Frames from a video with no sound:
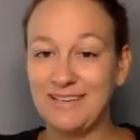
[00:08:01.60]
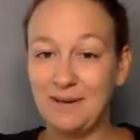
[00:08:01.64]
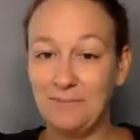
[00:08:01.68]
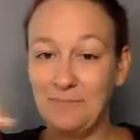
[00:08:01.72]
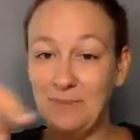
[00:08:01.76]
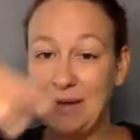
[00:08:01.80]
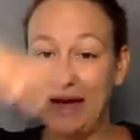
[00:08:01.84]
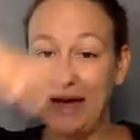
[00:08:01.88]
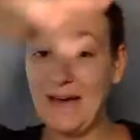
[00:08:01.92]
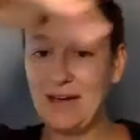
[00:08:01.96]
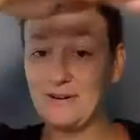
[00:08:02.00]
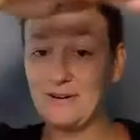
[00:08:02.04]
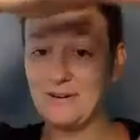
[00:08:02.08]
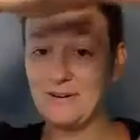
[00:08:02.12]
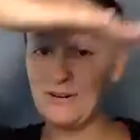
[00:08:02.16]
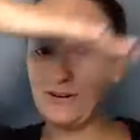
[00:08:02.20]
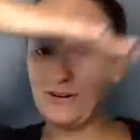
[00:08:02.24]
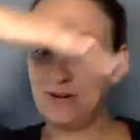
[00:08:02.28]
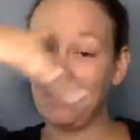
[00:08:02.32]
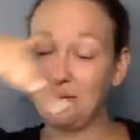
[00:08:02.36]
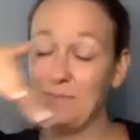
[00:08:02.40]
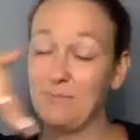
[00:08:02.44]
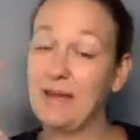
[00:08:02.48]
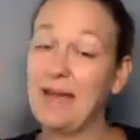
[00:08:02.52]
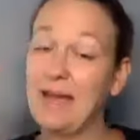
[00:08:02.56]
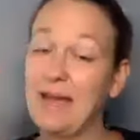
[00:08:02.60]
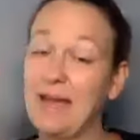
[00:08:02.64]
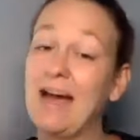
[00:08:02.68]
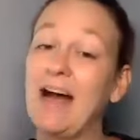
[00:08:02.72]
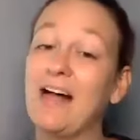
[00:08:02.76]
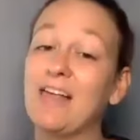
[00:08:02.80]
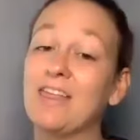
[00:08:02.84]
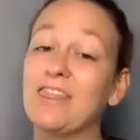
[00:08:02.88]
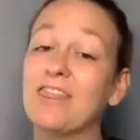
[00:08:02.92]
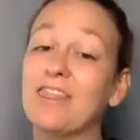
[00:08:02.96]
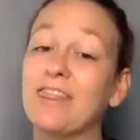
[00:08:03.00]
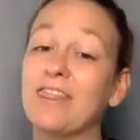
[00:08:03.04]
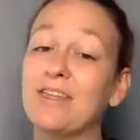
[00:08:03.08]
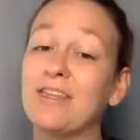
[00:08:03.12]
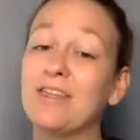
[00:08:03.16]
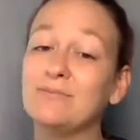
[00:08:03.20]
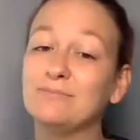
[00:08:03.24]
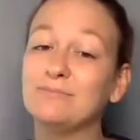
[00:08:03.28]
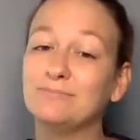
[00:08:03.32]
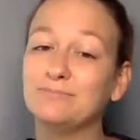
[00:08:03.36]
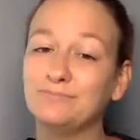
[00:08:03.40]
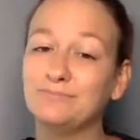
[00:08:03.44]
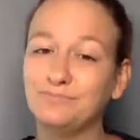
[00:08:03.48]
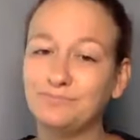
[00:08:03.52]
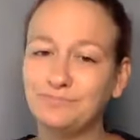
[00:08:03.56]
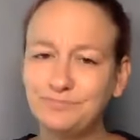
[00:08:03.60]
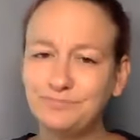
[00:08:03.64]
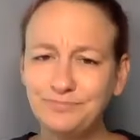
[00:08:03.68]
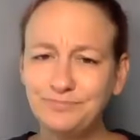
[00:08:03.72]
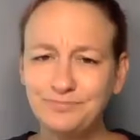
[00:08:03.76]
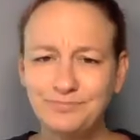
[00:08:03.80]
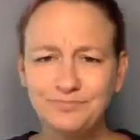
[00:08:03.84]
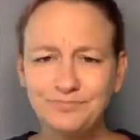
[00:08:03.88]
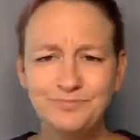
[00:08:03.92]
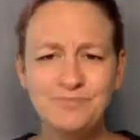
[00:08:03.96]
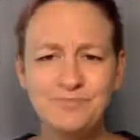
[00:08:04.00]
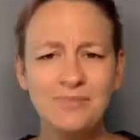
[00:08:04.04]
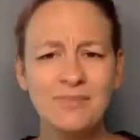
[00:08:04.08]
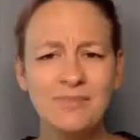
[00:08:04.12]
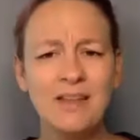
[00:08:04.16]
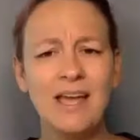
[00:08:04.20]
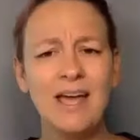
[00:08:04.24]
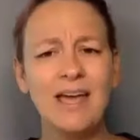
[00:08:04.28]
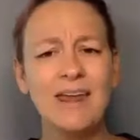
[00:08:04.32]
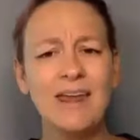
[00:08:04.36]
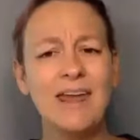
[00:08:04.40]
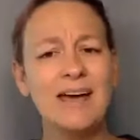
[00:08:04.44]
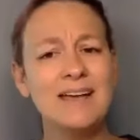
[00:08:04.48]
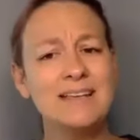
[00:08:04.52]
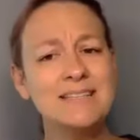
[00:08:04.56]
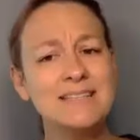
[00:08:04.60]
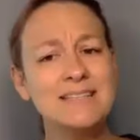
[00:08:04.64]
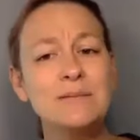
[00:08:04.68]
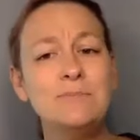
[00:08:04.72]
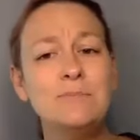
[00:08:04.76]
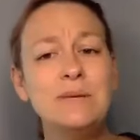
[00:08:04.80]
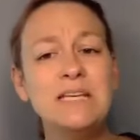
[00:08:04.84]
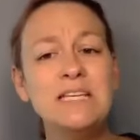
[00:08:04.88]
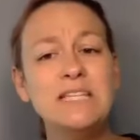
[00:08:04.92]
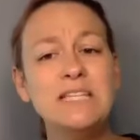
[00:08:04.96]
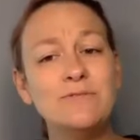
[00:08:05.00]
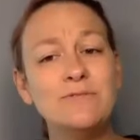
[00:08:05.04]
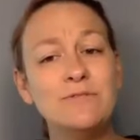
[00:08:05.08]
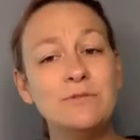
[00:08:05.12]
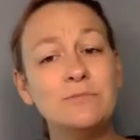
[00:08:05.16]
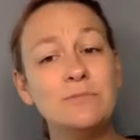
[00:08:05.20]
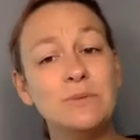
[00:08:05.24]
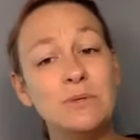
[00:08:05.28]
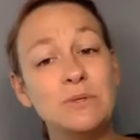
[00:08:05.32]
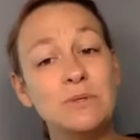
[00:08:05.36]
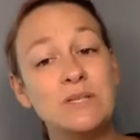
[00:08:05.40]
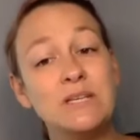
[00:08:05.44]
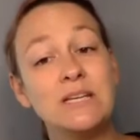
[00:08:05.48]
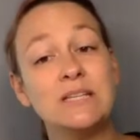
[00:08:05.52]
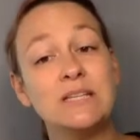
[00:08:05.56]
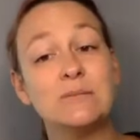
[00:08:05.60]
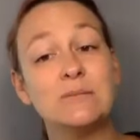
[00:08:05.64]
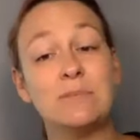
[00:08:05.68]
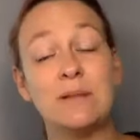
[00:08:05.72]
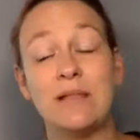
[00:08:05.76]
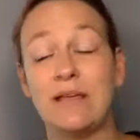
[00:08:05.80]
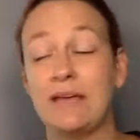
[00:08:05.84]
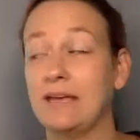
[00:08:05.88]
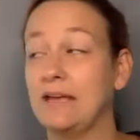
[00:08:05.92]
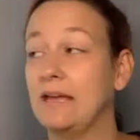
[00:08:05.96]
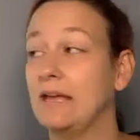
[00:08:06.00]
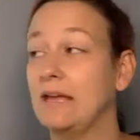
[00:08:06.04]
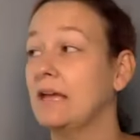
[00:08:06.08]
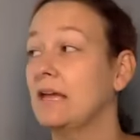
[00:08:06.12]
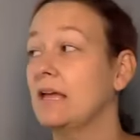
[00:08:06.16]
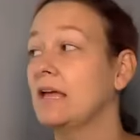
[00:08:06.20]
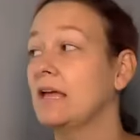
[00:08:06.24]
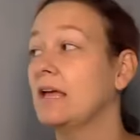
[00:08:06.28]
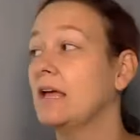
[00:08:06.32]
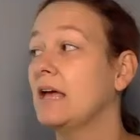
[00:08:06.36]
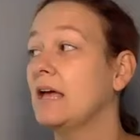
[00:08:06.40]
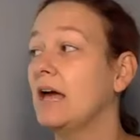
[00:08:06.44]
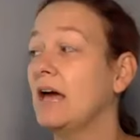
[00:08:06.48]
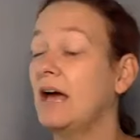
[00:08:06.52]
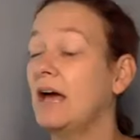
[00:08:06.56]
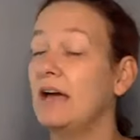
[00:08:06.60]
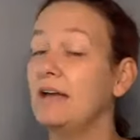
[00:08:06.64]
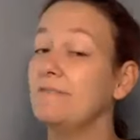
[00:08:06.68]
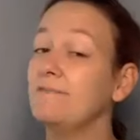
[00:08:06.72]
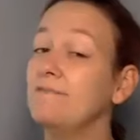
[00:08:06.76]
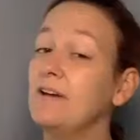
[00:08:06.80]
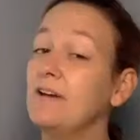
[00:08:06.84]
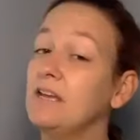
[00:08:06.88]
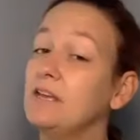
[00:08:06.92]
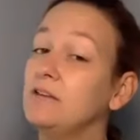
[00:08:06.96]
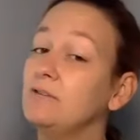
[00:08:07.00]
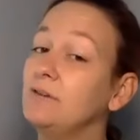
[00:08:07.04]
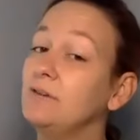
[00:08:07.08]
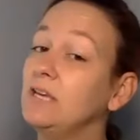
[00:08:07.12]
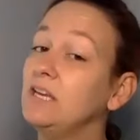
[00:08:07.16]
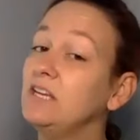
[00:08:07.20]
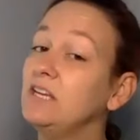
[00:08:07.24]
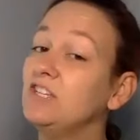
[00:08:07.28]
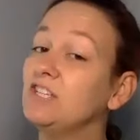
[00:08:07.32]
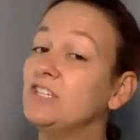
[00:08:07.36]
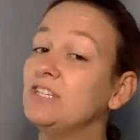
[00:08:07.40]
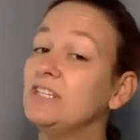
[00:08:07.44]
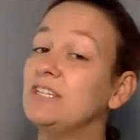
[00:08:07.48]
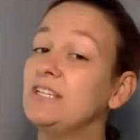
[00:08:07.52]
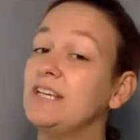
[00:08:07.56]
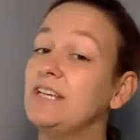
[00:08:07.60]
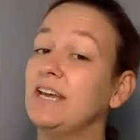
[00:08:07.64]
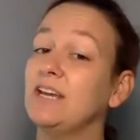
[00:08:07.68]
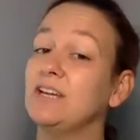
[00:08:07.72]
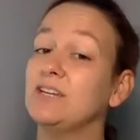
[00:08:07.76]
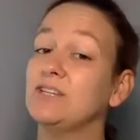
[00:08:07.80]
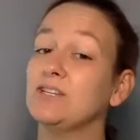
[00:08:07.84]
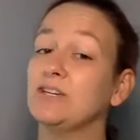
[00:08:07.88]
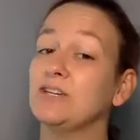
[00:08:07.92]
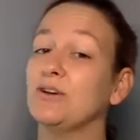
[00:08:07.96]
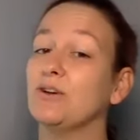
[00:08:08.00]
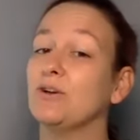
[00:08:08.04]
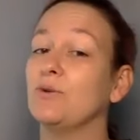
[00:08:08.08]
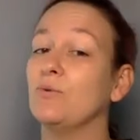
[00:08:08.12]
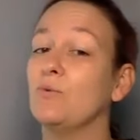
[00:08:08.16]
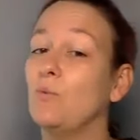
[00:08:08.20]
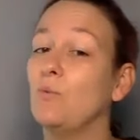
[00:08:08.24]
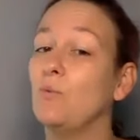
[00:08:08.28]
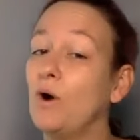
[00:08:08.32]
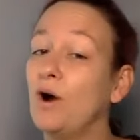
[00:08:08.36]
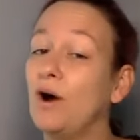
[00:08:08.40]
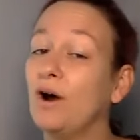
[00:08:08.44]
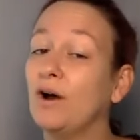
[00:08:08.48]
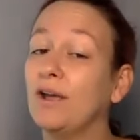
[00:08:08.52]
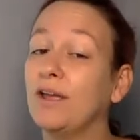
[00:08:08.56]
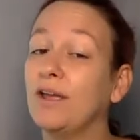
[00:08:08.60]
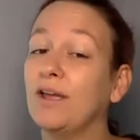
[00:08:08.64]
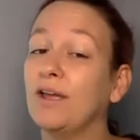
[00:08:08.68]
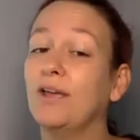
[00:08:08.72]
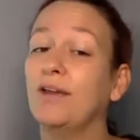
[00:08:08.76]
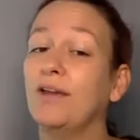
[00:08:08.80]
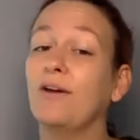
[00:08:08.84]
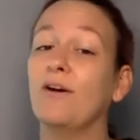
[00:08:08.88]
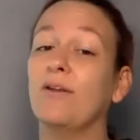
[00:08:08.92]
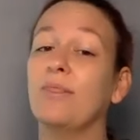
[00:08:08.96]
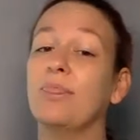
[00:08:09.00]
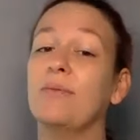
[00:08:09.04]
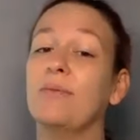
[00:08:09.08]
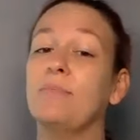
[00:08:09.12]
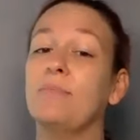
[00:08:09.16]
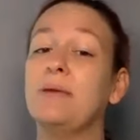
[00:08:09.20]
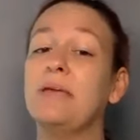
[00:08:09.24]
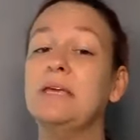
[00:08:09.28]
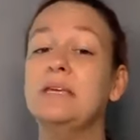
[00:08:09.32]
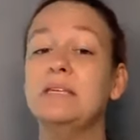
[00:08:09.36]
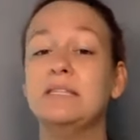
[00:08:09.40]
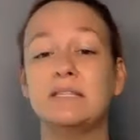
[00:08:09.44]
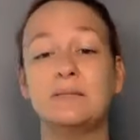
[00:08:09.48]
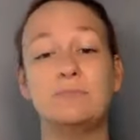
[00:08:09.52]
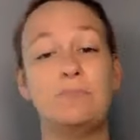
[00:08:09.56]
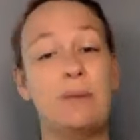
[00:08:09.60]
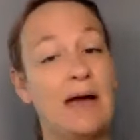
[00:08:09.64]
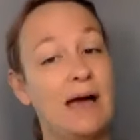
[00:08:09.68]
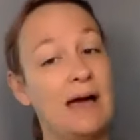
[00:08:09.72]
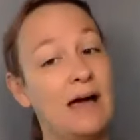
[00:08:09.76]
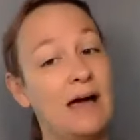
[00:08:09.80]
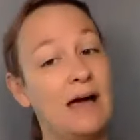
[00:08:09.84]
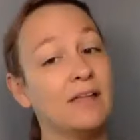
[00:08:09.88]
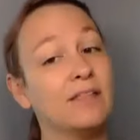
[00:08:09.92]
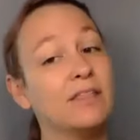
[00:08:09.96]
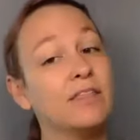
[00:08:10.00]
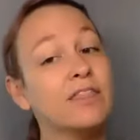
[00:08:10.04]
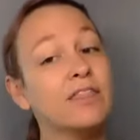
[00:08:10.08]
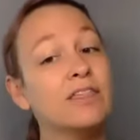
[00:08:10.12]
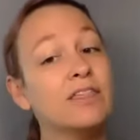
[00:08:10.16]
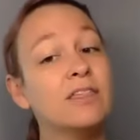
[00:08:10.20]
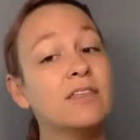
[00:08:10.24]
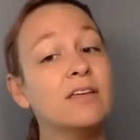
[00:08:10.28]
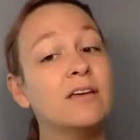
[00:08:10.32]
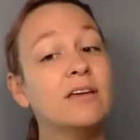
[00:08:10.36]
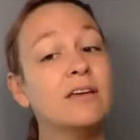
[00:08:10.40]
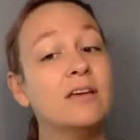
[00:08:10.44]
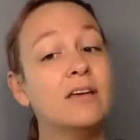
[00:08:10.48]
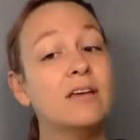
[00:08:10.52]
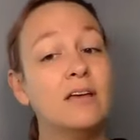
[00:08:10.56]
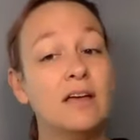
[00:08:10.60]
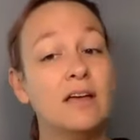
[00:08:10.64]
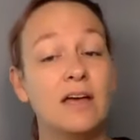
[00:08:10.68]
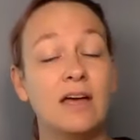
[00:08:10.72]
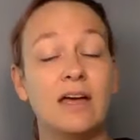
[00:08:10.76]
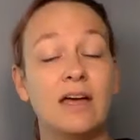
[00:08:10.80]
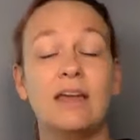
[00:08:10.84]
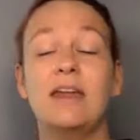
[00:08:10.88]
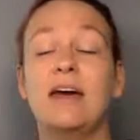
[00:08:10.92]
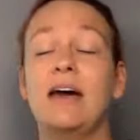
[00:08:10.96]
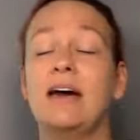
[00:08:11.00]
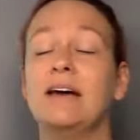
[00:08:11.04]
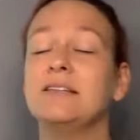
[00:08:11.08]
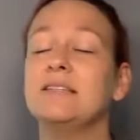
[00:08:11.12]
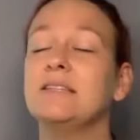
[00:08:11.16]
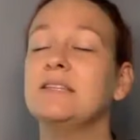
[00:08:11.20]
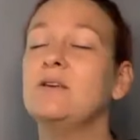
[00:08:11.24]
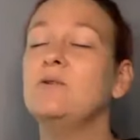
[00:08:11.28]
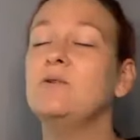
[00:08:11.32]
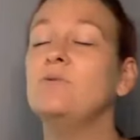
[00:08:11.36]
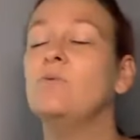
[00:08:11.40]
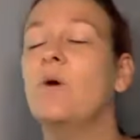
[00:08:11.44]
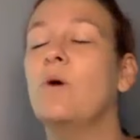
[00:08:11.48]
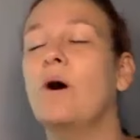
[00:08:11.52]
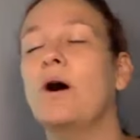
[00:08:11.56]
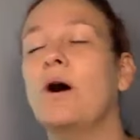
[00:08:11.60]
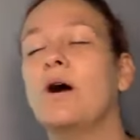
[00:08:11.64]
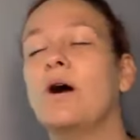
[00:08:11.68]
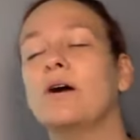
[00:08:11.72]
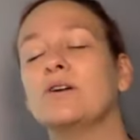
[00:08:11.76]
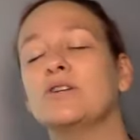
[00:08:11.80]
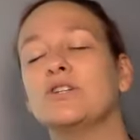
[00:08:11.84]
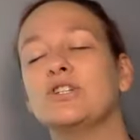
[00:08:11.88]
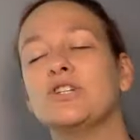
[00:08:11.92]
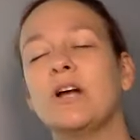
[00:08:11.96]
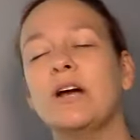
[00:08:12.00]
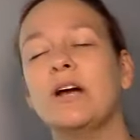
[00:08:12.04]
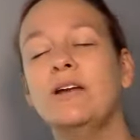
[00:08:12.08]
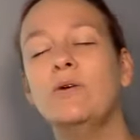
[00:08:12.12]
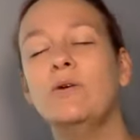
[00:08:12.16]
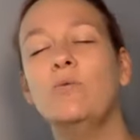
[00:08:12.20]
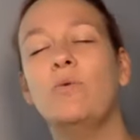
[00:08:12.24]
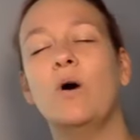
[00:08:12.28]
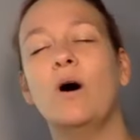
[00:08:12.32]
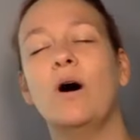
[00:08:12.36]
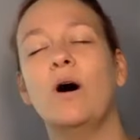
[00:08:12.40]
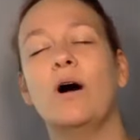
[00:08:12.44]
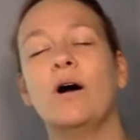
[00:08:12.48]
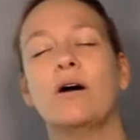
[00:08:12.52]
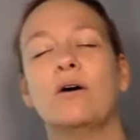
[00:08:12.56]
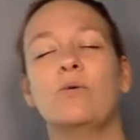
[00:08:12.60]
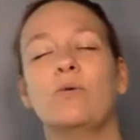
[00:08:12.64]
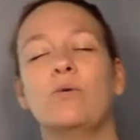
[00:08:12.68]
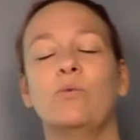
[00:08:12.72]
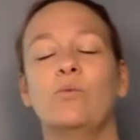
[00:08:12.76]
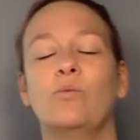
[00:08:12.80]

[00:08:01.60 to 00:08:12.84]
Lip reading: in a pattern or a path. And as the peaceful music is playing, I invite you each to take a turn walking on the peace path. And as you walk, try to walk